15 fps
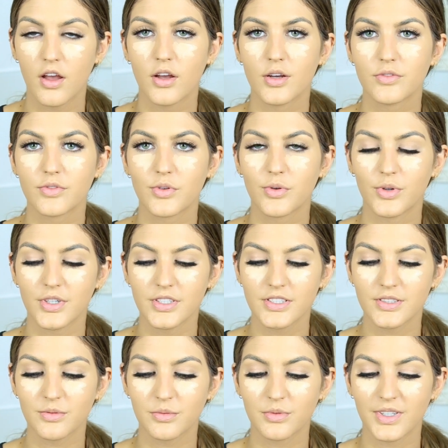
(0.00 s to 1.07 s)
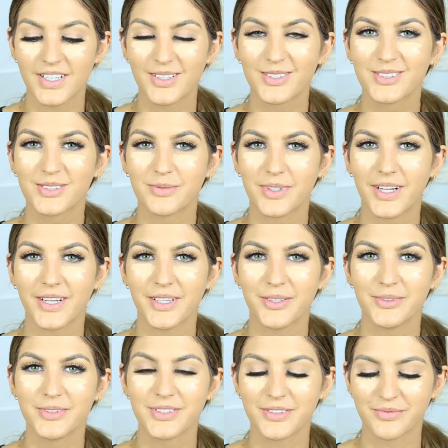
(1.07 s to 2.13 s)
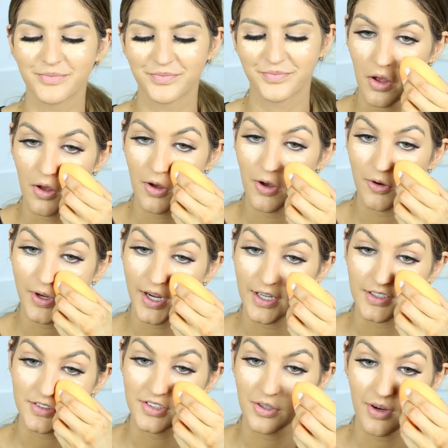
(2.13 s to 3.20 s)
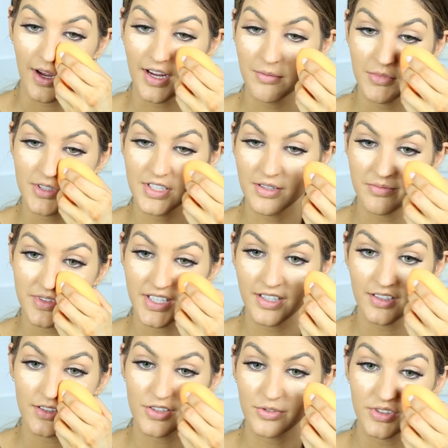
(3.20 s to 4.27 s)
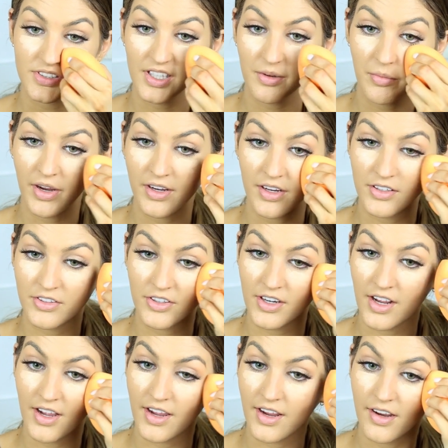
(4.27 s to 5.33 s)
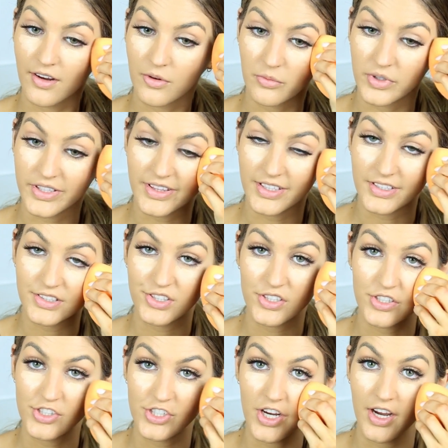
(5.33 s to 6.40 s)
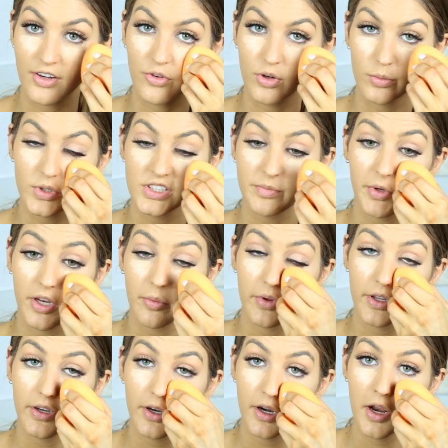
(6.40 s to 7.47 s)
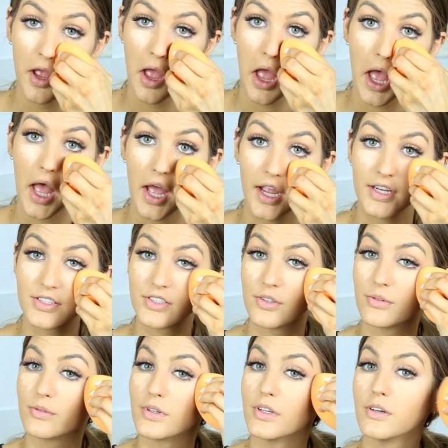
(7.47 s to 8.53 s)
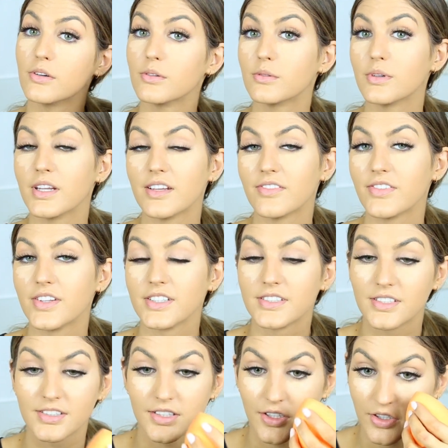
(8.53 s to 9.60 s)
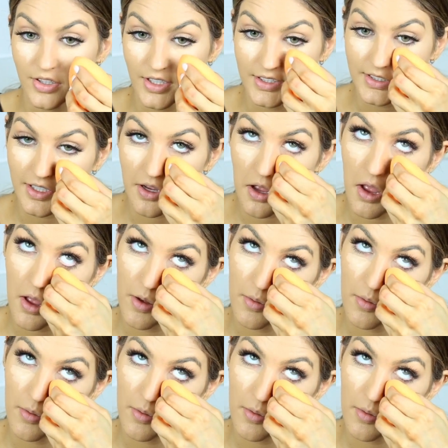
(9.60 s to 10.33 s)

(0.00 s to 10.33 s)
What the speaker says: of course. What else would I use? Okay, so I am attempting to set my under eye with this ginormous beauty blender. I don't know if this is a good idea.